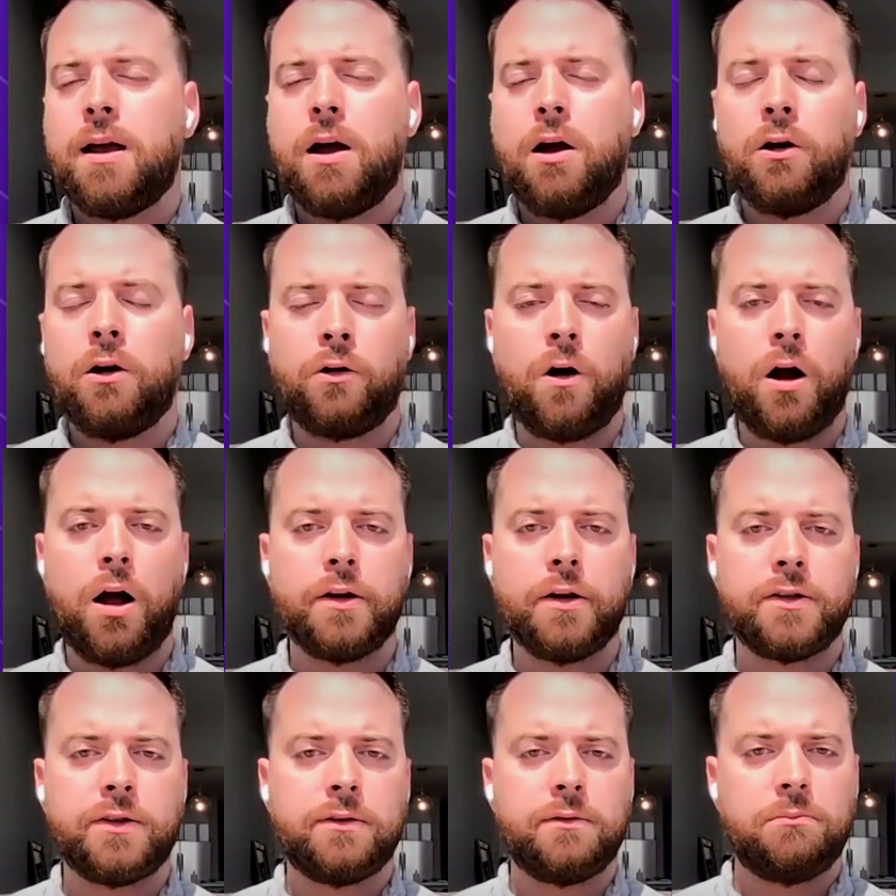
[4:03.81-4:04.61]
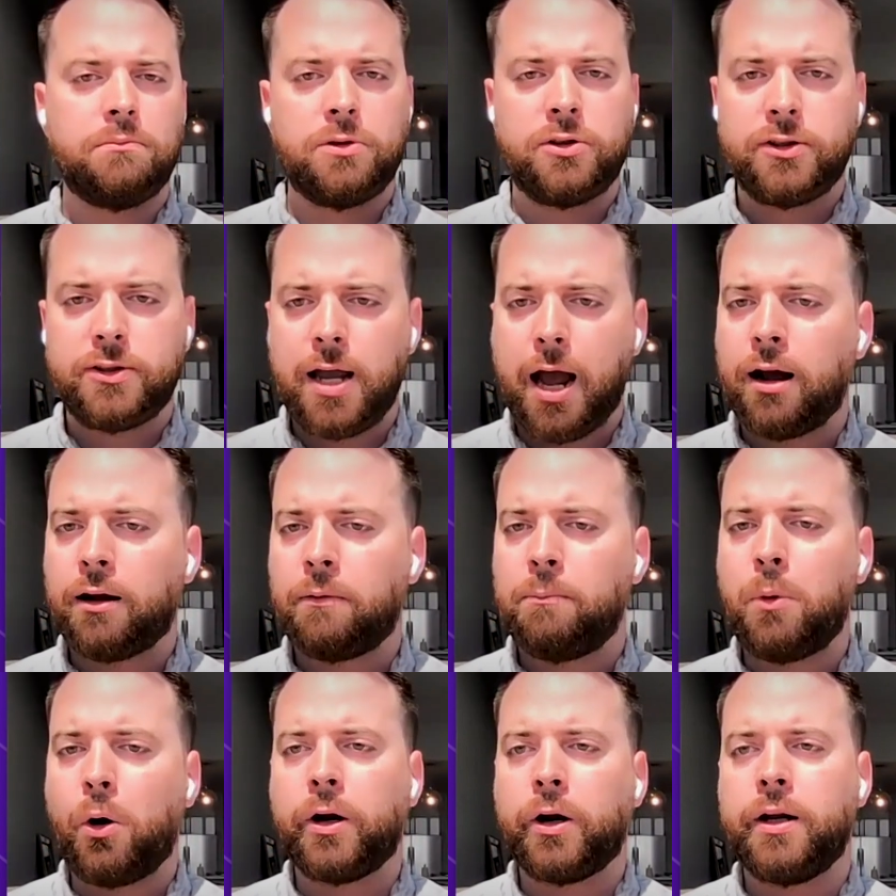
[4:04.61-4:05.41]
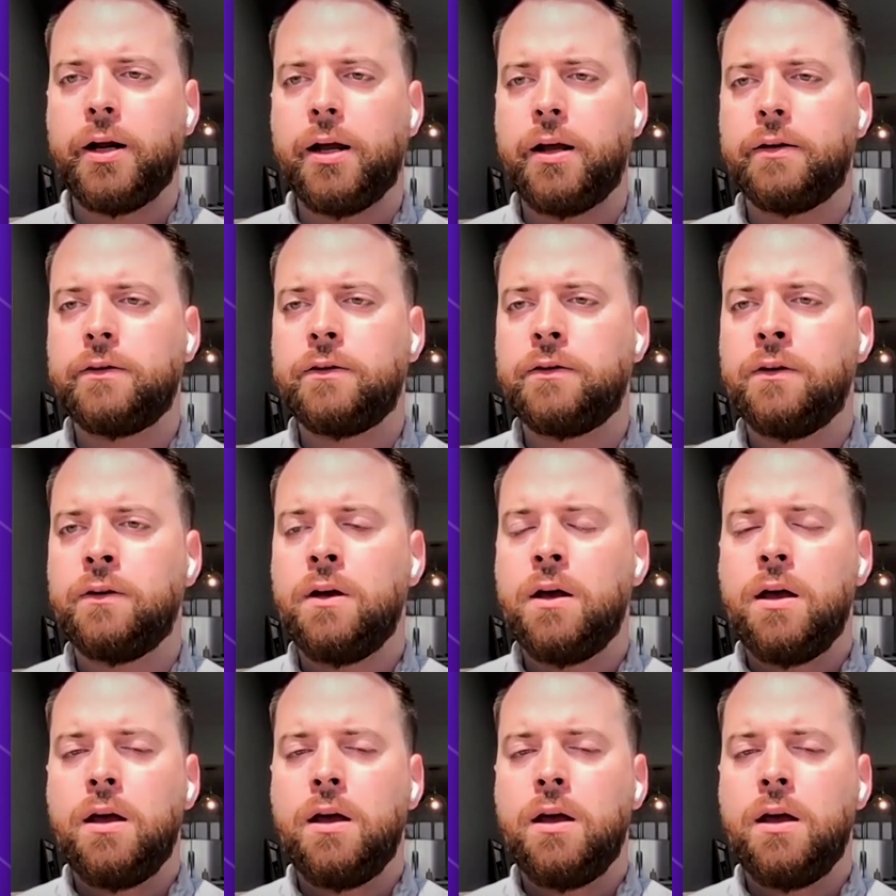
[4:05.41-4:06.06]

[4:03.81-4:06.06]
across stock markets,